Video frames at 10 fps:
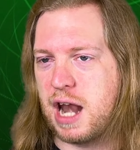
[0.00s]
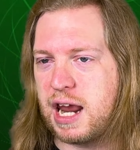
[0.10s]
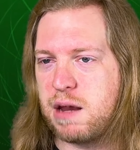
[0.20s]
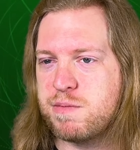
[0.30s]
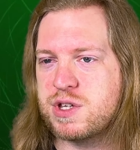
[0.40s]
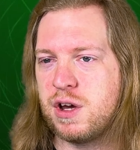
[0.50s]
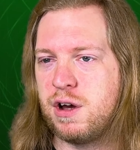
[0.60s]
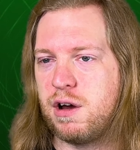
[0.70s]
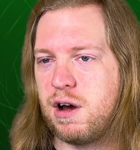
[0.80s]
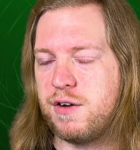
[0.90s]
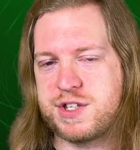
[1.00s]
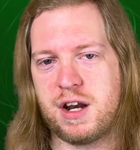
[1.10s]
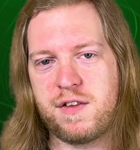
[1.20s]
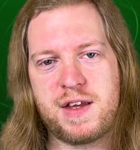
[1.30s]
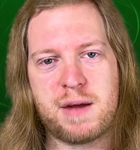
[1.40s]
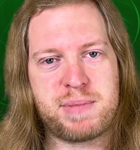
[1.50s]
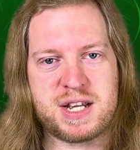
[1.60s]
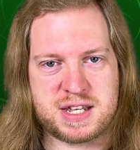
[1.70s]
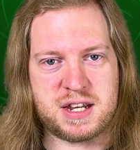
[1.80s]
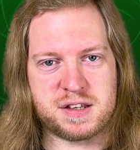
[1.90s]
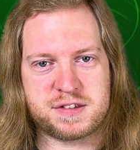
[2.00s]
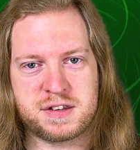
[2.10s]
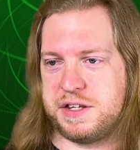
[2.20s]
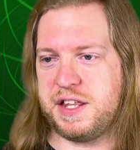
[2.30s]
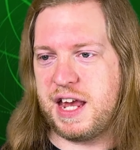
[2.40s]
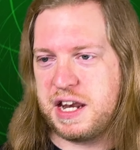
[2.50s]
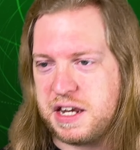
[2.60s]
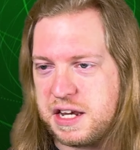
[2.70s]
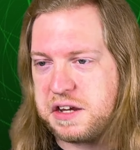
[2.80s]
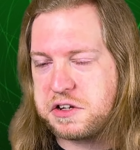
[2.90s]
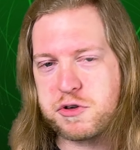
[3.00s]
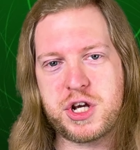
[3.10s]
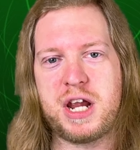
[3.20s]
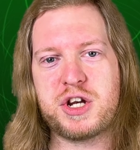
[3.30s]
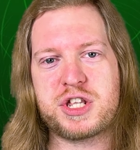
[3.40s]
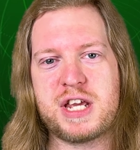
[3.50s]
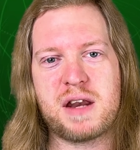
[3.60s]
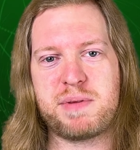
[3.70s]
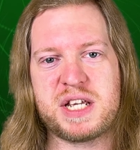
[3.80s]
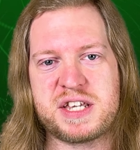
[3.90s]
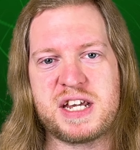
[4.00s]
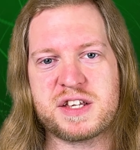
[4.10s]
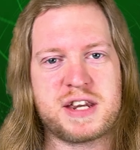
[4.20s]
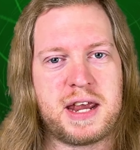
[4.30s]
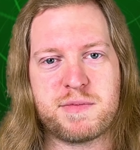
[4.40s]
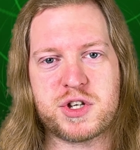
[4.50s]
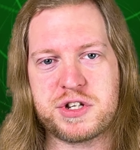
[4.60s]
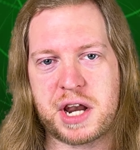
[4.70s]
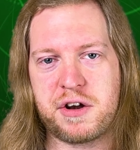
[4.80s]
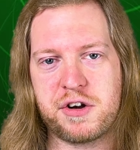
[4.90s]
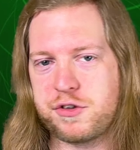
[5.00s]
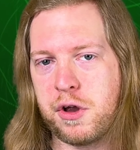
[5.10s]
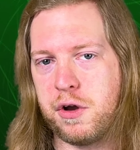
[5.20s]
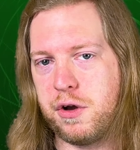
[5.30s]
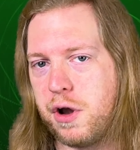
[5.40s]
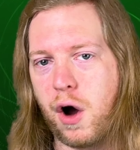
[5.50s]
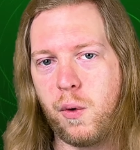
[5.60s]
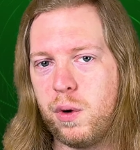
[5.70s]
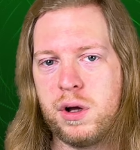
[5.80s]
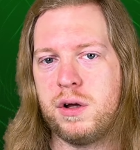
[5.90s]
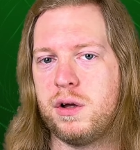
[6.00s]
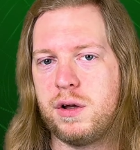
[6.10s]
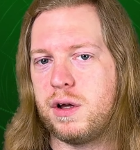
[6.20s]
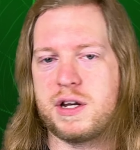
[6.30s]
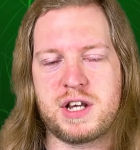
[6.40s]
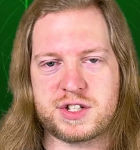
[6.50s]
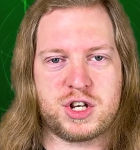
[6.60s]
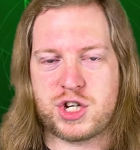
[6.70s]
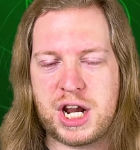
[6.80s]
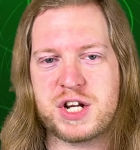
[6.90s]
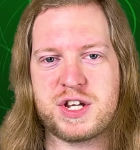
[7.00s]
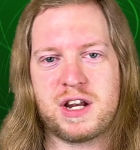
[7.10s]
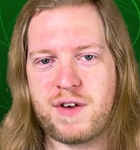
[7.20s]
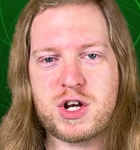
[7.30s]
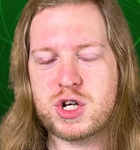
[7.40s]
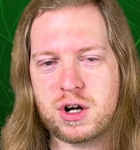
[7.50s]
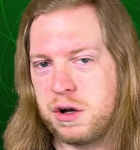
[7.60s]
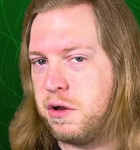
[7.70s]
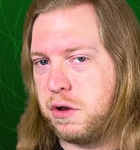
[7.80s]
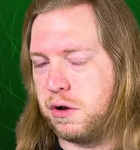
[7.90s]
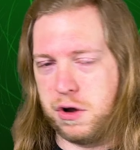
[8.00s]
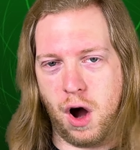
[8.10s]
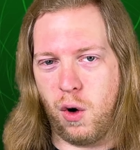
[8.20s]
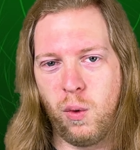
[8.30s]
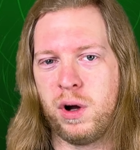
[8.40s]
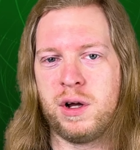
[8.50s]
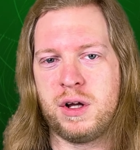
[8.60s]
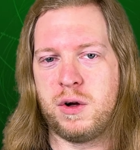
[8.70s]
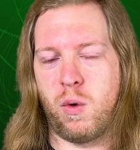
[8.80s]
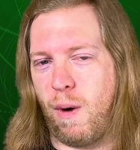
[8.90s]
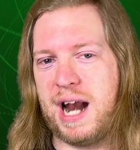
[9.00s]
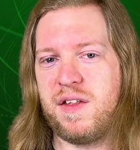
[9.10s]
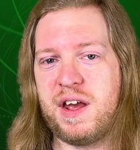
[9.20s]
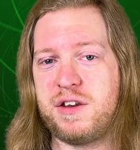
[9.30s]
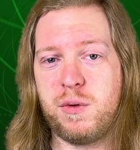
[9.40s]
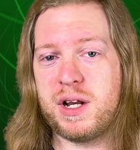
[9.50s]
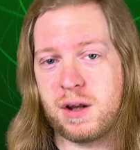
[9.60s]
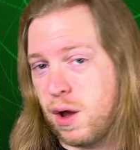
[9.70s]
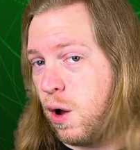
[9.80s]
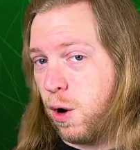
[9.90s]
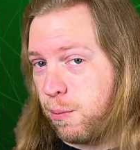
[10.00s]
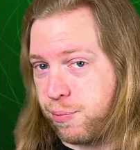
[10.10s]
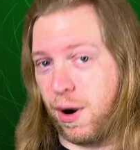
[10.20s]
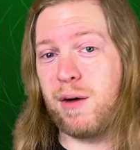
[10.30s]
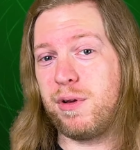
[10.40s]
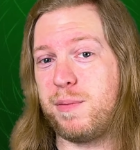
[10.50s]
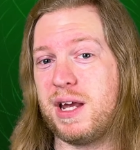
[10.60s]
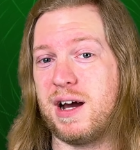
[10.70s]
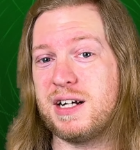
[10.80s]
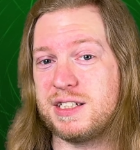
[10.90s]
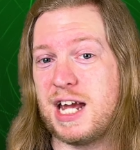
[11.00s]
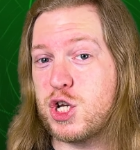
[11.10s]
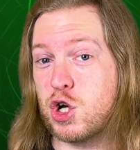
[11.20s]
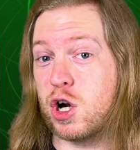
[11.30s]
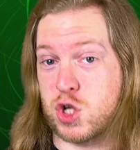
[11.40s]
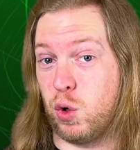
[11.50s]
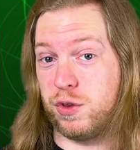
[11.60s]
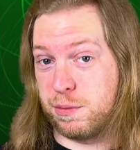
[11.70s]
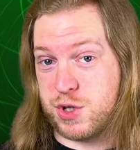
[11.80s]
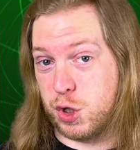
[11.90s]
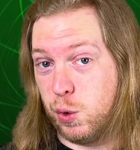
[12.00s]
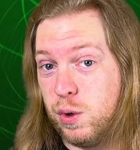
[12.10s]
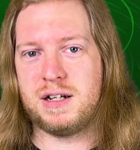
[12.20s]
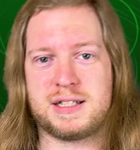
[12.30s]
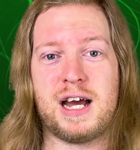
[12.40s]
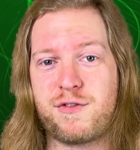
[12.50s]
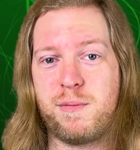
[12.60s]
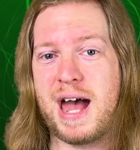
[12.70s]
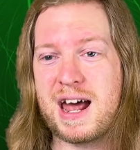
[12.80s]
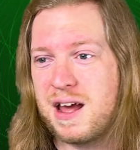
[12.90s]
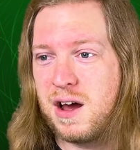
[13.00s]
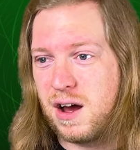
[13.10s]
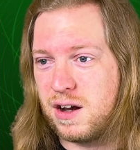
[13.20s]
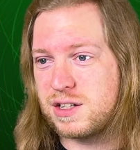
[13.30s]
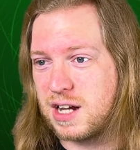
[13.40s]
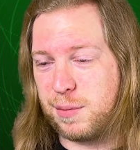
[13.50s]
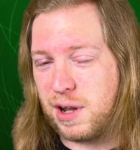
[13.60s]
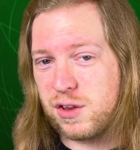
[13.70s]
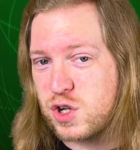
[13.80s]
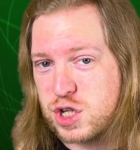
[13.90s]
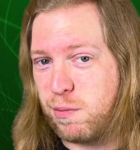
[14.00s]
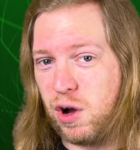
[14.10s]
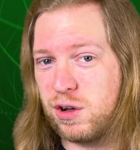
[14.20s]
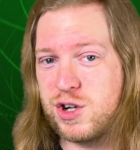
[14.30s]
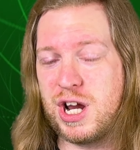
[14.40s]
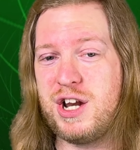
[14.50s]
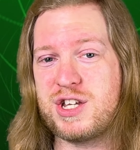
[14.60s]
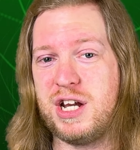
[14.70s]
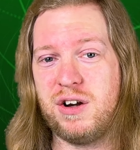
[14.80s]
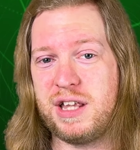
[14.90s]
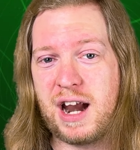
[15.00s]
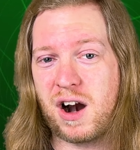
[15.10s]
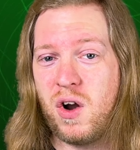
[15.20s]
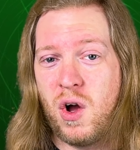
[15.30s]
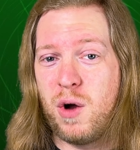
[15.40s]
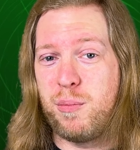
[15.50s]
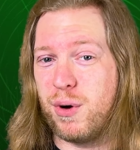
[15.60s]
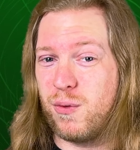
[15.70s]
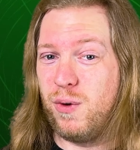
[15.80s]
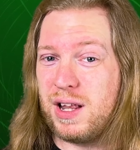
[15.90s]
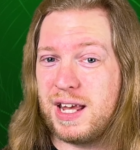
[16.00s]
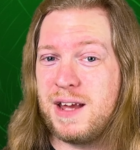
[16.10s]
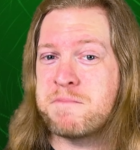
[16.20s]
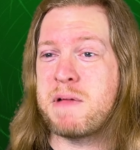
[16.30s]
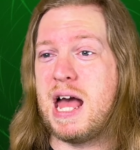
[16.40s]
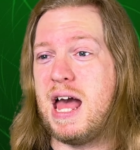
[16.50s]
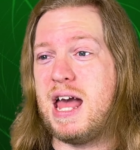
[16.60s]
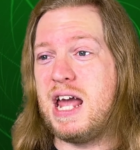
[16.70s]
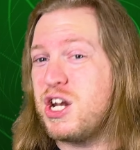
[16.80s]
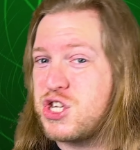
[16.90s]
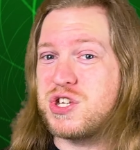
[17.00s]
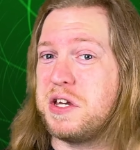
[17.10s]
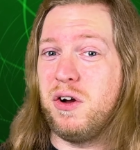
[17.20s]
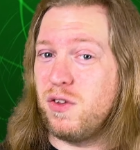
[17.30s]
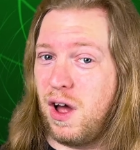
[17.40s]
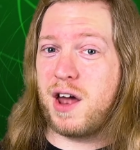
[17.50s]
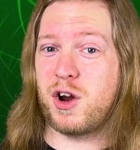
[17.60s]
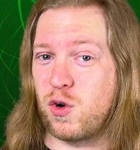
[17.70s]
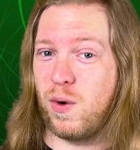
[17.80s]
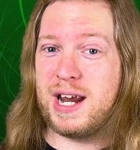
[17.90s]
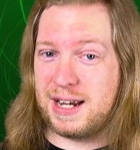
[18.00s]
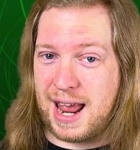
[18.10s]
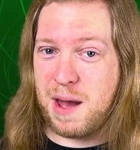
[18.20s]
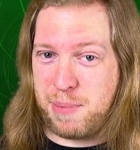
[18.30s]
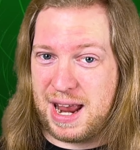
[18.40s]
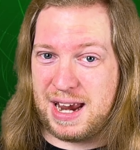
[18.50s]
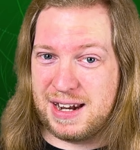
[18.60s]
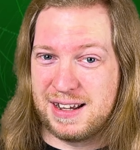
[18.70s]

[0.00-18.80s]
names of some of the NPCs. Did they need to change the NPCs' names and genders? No. Does it change the adventure? No. Why do they do it? Probably because HR told them to. Aside from that, there's a couple other smaller changes here and there, but really, it's still not a great campaign.